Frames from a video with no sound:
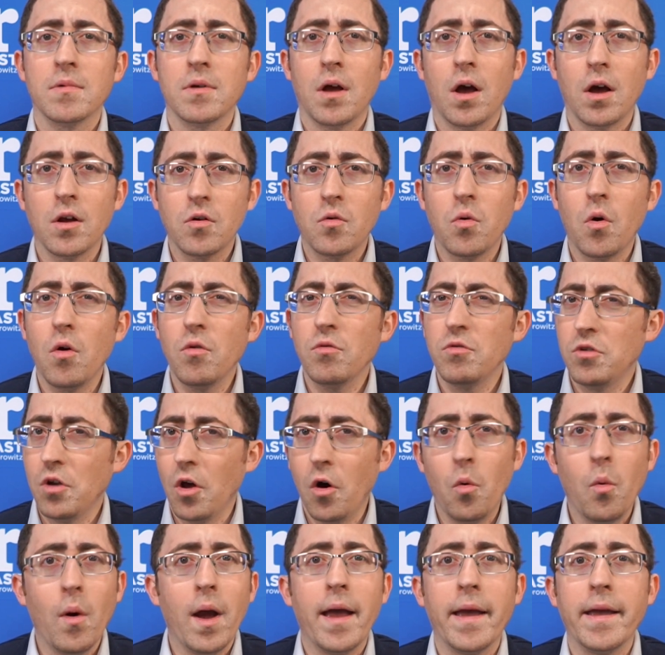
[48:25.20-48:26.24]
unquote.
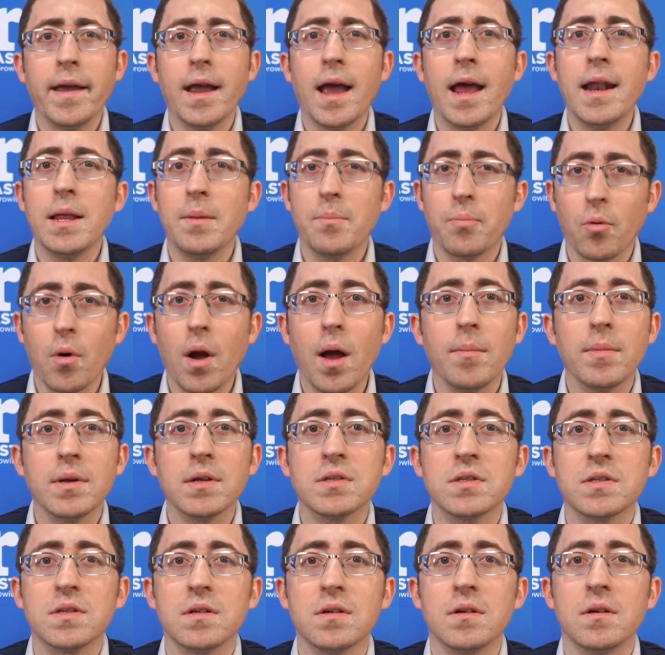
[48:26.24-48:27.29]
No way. And he
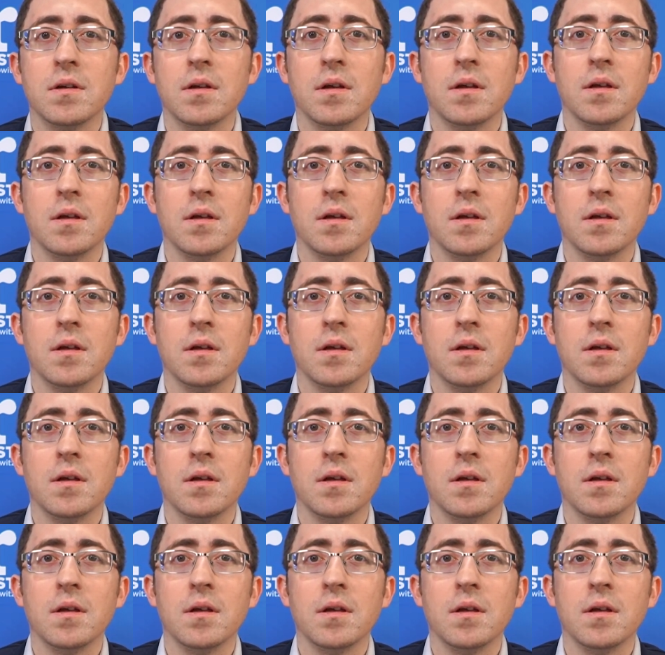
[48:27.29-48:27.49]
promised,